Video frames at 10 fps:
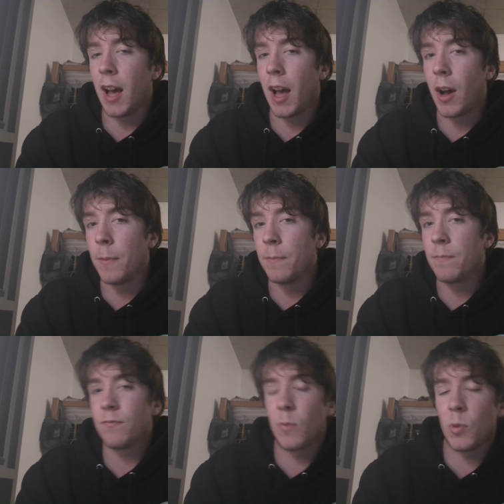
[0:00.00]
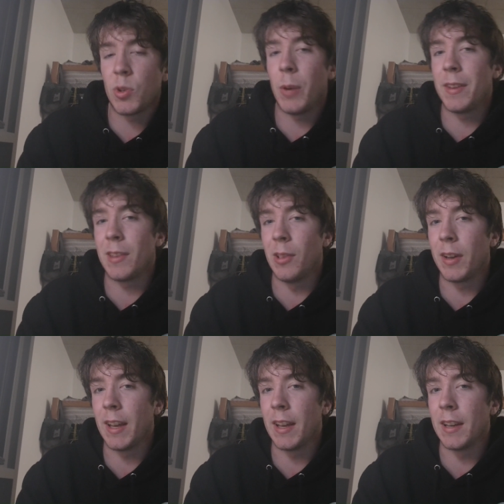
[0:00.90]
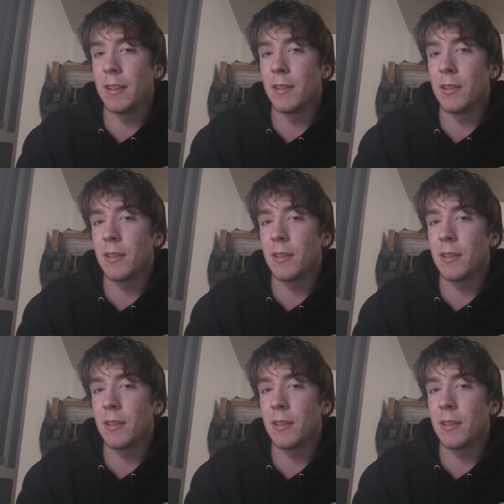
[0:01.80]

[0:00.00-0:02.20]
Um, we'll see how he's looking.